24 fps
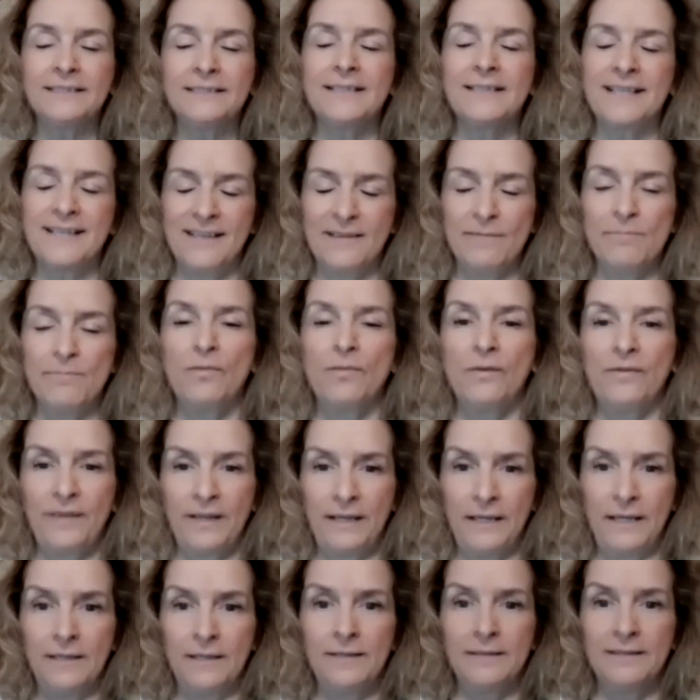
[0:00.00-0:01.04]
to keep
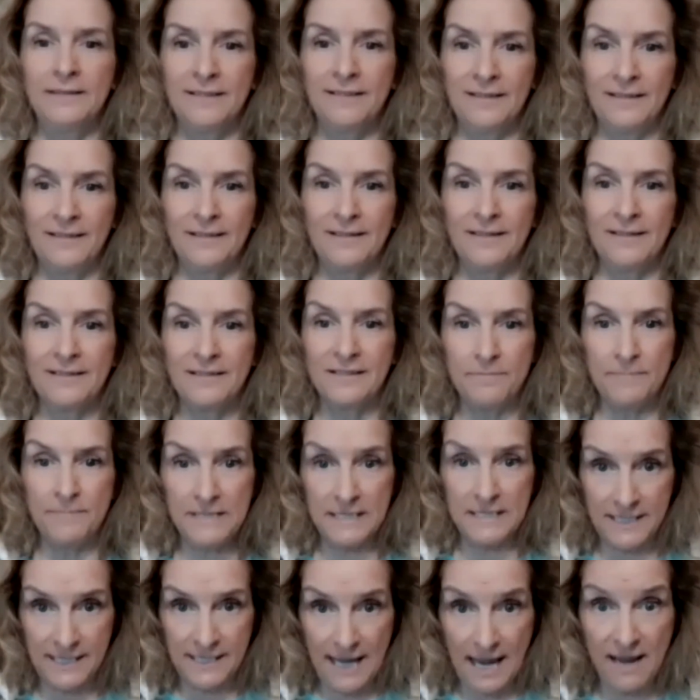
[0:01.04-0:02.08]
moving, be
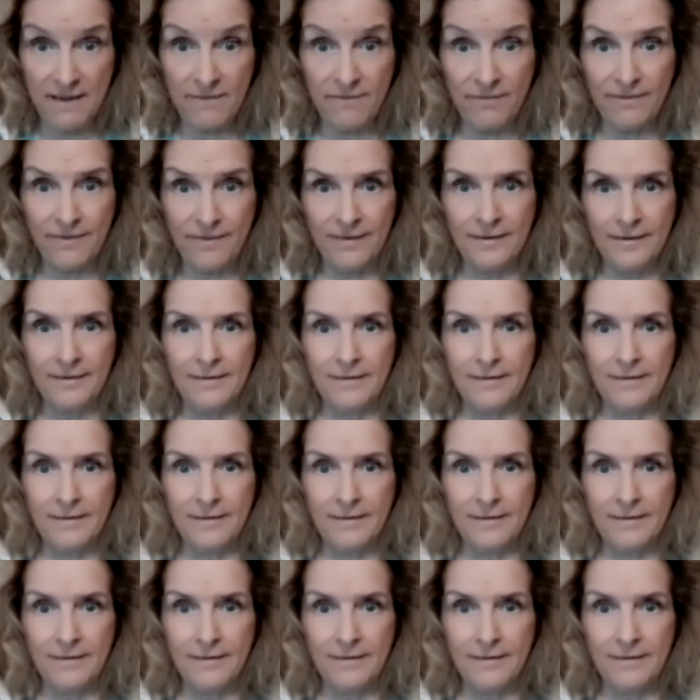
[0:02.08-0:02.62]
safe.